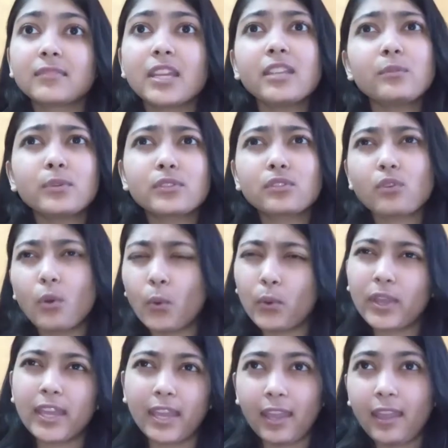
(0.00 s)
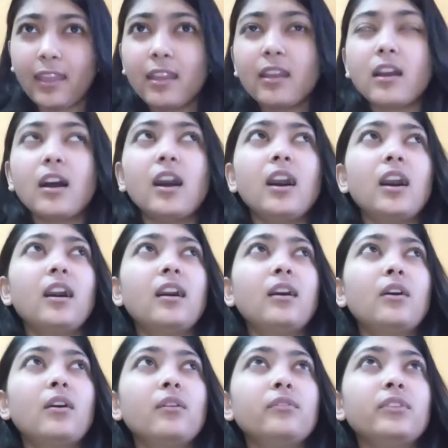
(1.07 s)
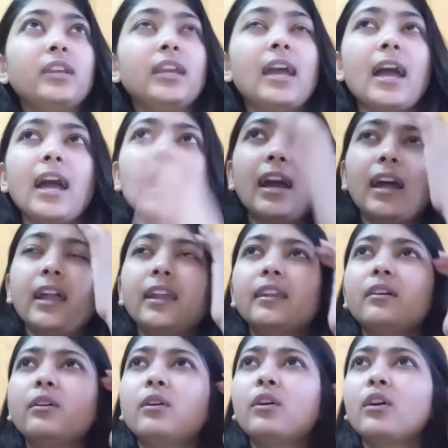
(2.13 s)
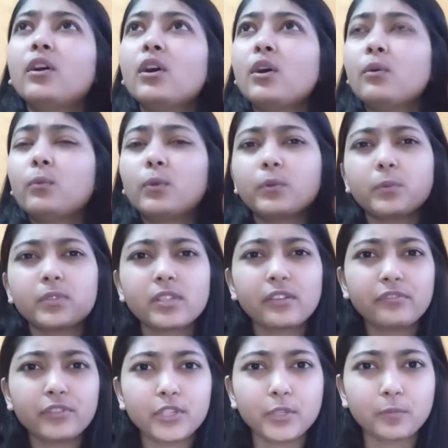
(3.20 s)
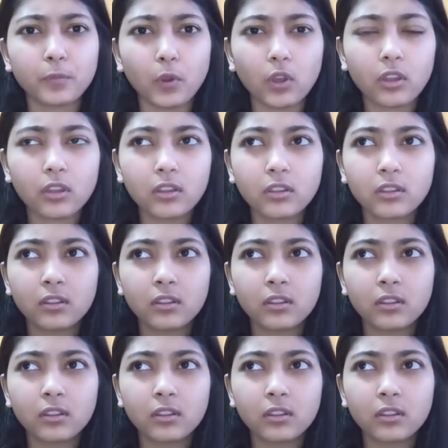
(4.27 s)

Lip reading: it was okay. We had, what was our first book?